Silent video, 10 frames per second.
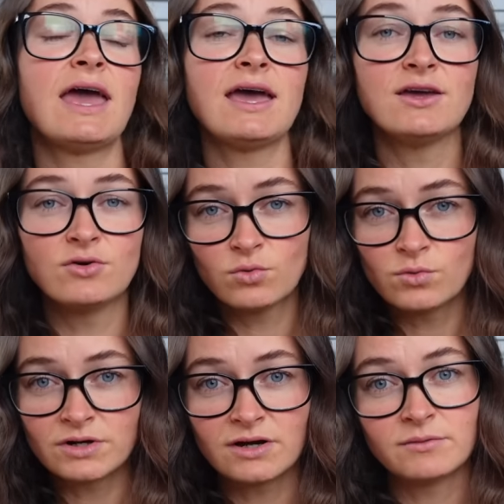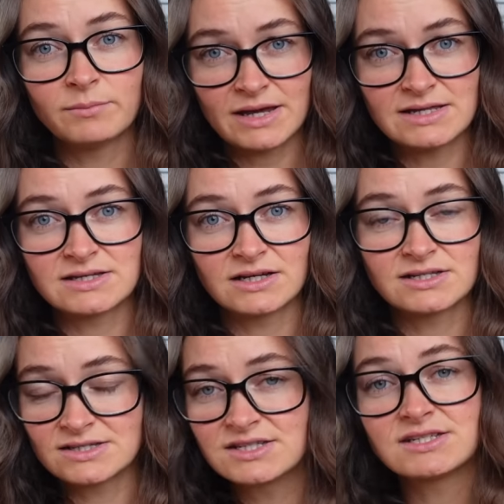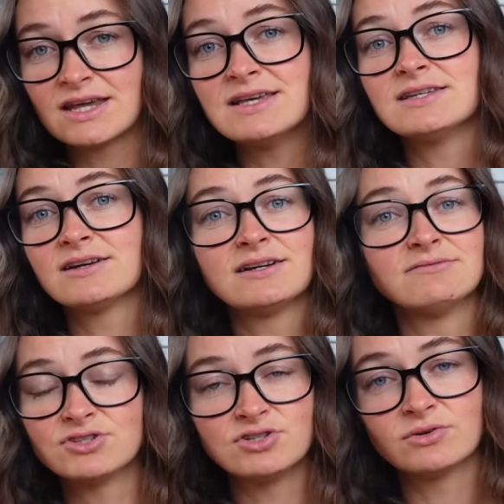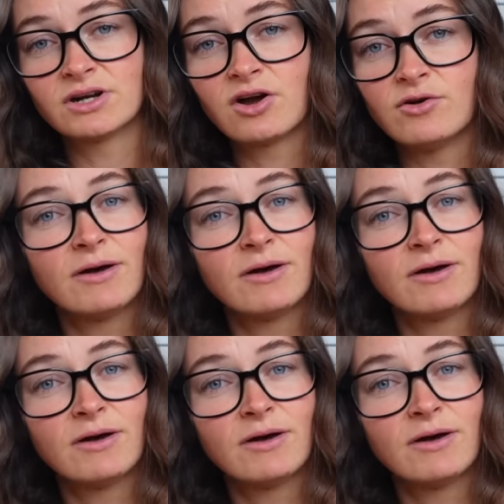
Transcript: and order pizza because it's just easier to do it at home.